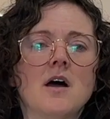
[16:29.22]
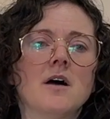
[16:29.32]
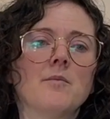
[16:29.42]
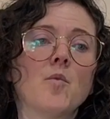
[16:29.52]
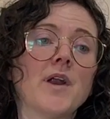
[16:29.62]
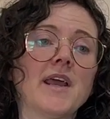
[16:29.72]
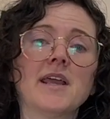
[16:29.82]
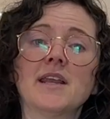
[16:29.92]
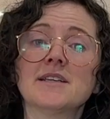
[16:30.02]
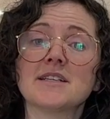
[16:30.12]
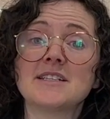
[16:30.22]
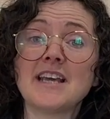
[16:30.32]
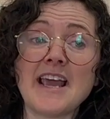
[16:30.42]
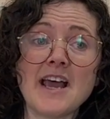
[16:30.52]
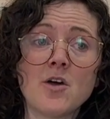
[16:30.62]
When I get into
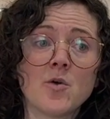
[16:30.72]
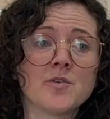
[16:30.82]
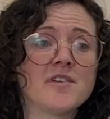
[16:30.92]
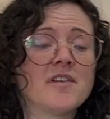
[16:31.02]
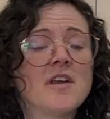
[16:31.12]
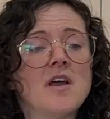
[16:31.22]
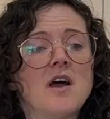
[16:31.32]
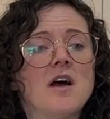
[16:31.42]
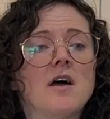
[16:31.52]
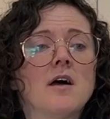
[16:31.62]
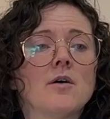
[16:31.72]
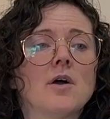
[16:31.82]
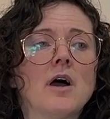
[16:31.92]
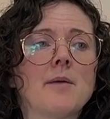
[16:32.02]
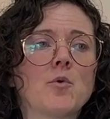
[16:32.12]
towns,
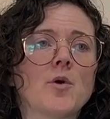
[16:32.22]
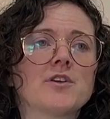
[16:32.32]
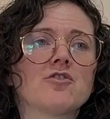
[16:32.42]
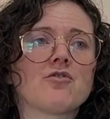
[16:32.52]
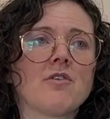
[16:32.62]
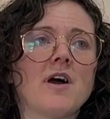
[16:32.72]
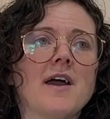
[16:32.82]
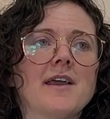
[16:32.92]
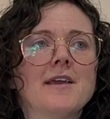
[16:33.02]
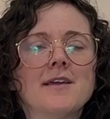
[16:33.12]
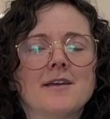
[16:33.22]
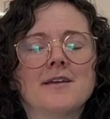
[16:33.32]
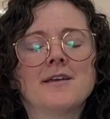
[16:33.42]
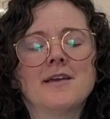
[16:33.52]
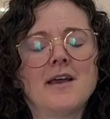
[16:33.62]
I'm going to try,
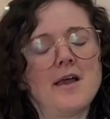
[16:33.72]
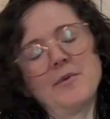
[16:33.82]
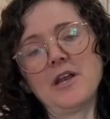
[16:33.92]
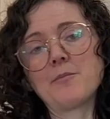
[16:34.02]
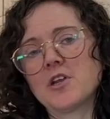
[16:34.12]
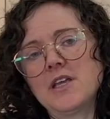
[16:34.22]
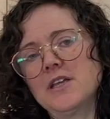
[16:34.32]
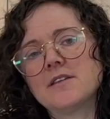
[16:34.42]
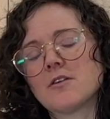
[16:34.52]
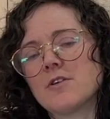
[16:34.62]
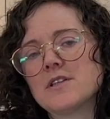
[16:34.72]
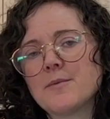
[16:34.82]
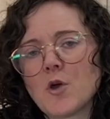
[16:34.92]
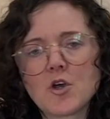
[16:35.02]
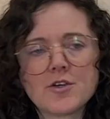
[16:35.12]
I'm going to eat the greasy
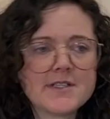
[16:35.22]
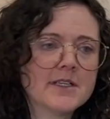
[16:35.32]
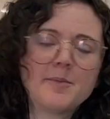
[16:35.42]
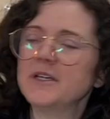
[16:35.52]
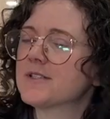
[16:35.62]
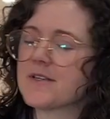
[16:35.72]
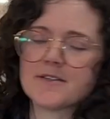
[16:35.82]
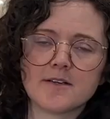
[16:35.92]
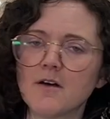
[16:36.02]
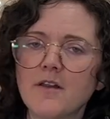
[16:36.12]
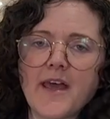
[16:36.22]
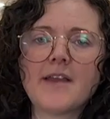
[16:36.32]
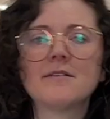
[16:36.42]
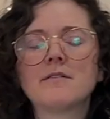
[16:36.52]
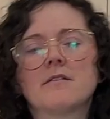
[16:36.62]
burgers and the pizzas and all that,
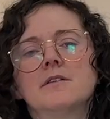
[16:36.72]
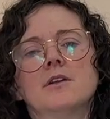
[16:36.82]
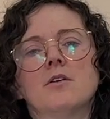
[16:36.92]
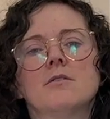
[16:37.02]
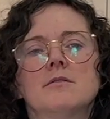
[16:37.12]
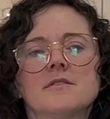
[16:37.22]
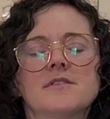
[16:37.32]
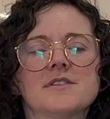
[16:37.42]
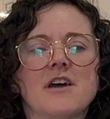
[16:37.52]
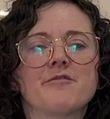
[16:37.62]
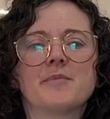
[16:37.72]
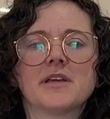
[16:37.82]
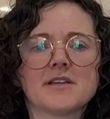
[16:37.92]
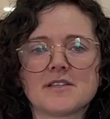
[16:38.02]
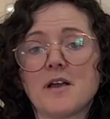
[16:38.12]
stuff,
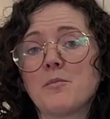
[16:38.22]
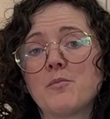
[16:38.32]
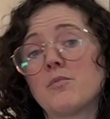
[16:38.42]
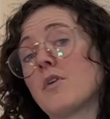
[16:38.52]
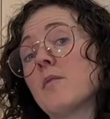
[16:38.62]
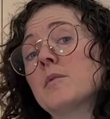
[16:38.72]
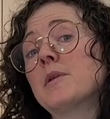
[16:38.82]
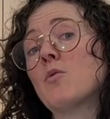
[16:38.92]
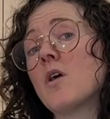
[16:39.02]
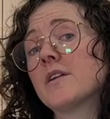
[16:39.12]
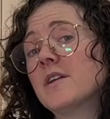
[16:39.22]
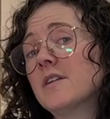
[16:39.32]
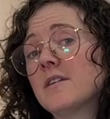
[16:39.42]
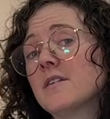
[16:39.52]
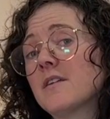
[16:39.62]
because I'll probably want it
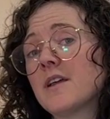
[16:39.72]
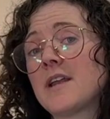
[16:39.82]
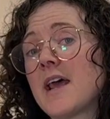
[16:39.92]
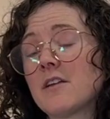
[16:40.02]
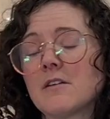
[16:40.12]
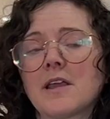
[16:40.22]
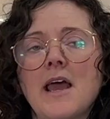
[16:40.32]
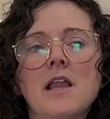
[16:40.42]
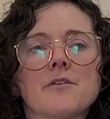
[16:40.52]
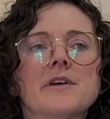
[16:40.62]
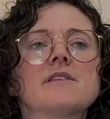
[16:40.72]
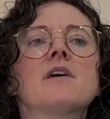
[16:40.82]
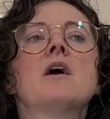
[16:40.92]
and can handle the calories.